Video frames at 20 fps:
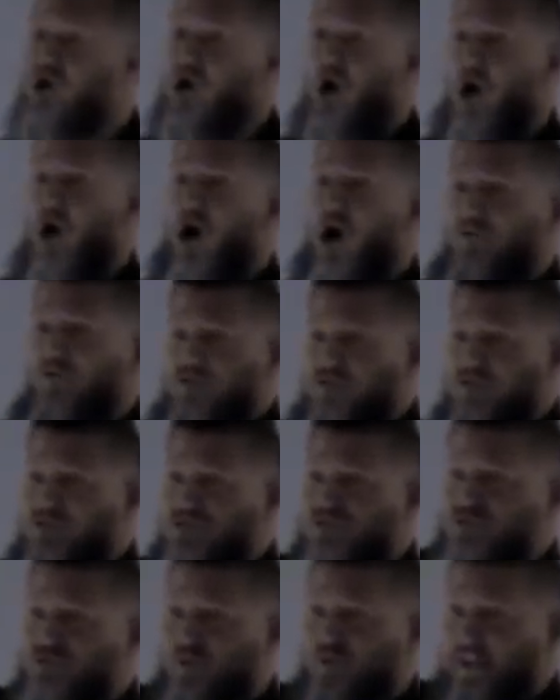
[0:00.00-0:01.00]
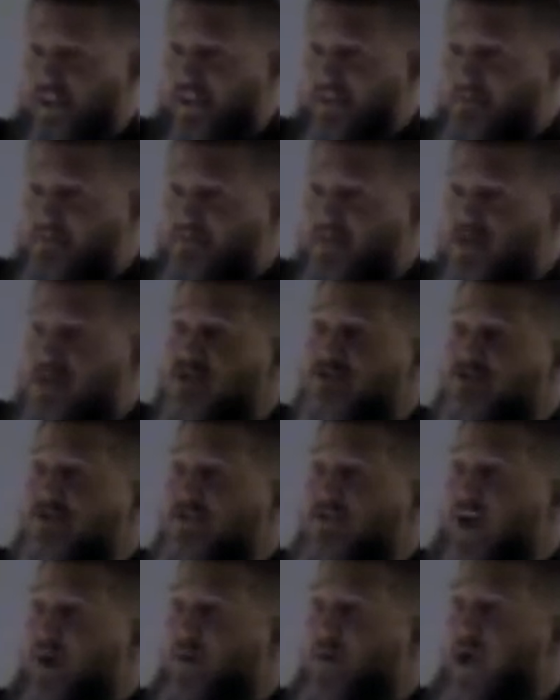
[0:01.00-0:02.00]
on the screen, so
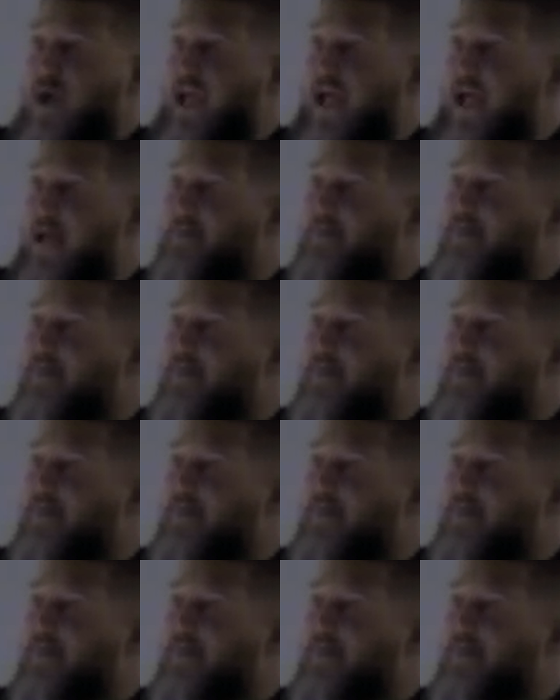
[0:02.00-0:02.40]
that way,